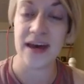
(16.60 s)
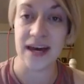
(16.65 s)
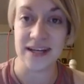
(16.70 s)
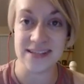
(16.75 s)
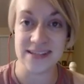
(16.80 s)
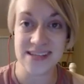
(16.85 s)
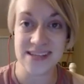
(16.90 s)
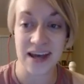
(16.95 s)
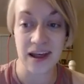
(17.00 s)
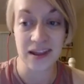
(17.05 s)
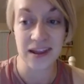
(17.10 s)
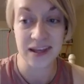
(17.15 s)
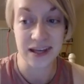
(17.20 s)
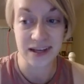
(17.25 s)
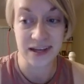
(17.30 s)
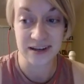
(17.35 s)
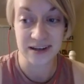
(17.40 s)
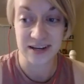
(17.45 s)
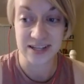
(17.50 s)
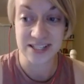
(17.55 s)
and
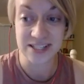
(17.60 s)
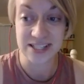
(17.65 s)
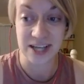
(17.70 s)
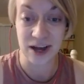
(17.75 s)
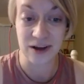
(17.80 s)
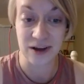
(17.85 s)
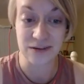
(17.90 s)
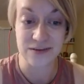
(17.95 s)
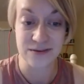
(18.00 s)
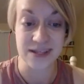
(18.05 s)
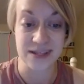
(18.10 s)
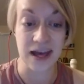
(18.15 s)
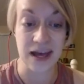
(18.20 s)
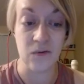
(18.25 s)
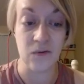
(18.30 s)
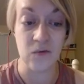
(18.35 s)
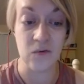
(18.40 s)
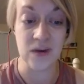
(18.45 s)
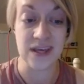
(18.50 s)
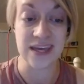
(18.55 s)
telling ourselves
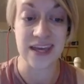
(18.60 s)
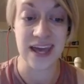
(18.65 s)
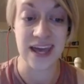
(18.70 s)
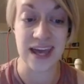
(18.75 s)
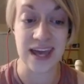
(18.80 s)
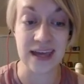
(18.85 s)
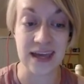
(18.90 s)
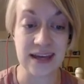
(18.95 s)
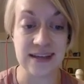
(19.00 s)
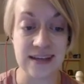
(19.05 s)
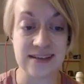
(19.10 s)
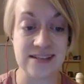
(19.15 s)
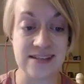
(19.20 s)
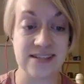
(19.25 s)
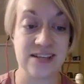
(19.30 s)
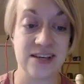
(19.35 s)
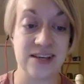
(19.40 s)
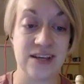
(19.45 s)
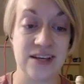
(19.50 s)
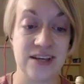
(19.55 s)
that we
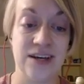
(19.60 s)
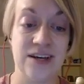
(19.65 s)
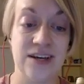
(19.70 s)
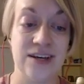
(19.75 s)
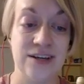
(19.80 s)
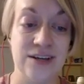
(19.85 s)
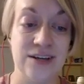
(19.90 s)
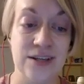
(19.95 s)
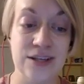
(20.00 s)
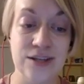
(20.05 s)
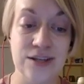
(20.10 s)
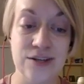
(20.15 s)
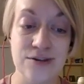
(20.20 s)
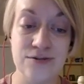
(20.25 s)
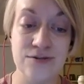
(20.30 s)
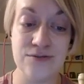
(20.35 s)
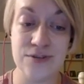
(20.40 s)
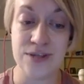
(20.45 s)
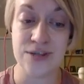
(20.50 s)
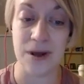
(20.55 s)
can't
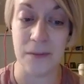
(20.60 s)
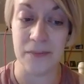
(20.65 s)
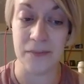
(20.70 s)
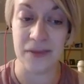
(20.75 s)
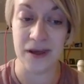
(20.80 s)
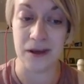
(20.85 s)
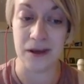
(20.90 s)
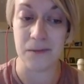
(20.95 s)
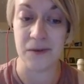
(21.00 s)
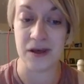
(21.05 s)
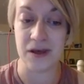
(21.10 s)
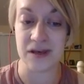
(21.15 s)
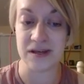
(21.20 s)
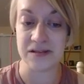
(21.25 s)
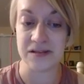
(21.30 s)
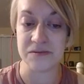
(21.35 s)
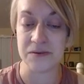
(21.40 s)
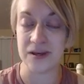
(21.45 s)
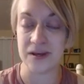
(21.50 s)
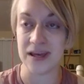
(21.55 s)
do something
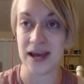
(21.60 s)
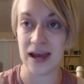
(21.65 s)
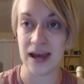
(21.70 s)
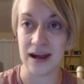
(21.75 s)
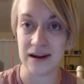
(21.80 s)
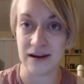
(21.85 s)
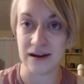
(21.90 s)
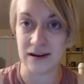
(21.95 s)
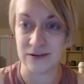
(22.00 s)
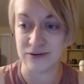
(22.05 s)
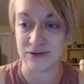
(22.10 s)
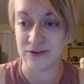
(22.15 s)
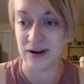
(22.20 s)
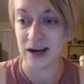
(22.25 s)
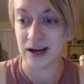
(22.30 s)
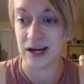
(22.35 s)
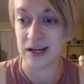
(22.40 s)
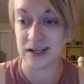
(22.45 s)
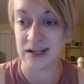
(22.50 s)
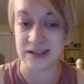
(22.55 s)
because we cannot
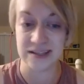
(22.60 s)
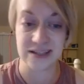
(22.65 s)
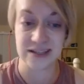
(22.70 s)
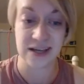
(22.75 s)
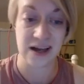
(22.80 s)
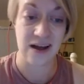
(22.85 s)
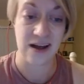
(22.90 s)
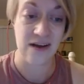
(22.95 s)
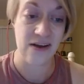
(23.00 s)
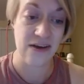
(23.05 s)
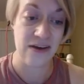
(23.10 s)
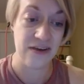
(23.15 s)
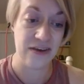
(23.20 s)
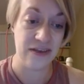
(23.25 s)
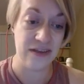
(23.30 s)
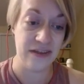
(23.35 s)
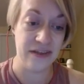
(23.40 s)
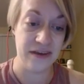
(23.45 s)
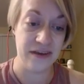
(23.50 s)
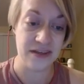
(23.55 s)
find
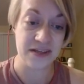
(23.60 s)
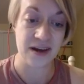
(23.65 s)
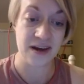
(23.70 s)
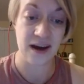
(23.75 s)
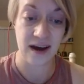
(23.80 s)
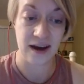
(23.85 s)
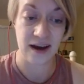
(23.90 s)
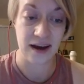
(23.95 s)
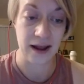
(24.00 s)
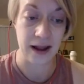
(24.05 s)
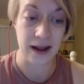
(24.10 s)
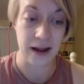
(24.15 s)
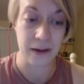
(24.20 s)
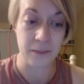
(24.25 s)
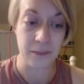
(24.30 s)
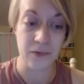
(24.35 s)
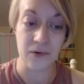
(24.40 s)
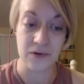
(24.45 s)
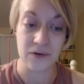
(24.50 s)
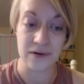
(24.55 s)
the
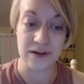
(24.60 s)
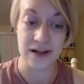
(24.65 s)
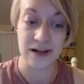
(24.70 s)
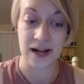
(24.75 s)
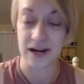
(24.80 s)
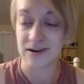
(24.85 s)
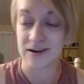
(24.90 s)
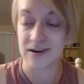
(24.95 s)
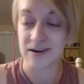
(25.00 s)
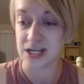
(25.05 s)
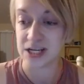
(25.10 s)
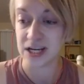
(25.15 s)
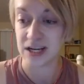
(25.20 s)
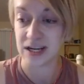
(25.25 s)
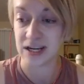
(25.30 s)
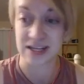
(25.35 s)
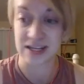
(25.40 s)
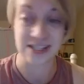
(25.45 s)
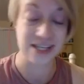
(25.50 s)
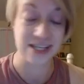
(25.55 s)
time or the
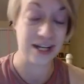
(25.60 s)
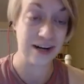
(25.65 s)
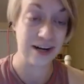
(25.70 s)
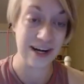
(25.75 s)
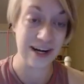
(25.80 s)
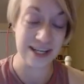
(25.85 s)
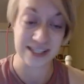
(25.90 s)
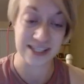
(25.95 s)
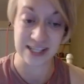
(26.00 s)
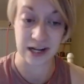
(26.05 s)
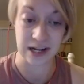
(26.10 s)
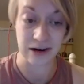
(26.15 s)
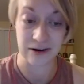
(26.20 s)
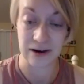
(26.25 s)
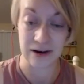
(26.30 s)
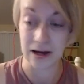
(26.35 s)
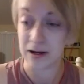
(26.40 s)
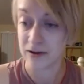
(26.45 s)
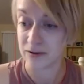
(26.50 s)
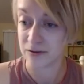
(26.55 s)
energy, etc.,
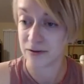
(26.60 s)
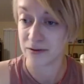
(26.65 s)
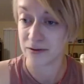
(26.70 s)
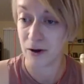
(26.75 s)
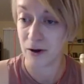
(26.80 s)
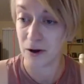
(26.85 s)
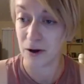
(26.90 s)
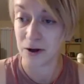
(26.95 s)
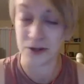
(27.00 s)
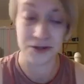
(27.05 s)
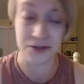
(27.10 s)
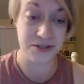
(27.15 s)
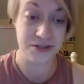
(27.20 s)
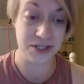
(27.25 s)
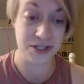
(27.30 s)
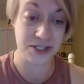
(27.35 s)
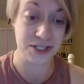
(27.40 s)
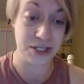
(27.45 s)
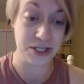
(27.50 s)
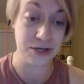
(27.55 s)
etc. All
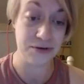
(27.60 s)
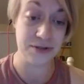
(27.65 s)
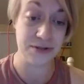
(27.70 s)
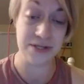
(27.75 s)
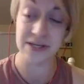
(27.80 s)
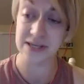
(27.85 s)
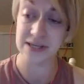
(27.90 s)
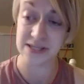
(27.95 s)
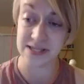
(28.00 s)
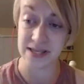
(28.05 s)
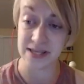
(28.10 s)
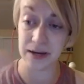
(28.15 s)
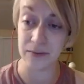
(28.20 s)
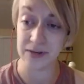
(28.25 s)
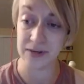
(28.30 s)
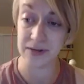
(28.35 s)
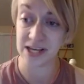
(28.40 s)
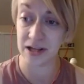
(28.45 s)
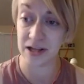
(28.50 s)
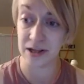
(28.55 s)
those excuses
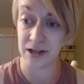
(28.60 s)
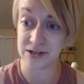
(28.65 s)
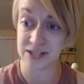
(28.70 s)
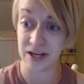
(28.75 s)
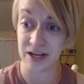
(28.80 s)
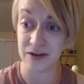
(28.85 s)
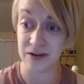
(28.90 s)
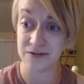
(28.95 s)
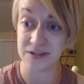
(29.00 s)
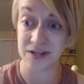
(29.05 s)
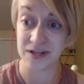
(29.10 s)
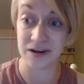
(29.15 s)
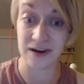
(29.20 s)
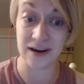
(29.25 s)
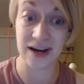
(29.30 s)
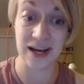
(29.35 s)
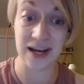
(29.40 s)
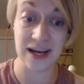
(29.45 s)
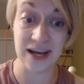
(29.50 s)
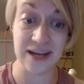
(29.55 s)
that we tell ourselves in
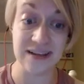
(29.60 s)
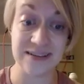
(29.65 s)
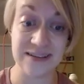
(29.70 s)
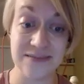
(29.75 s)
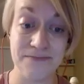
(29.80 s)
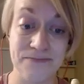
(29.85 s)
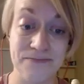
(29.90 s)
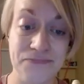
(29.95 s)
our head.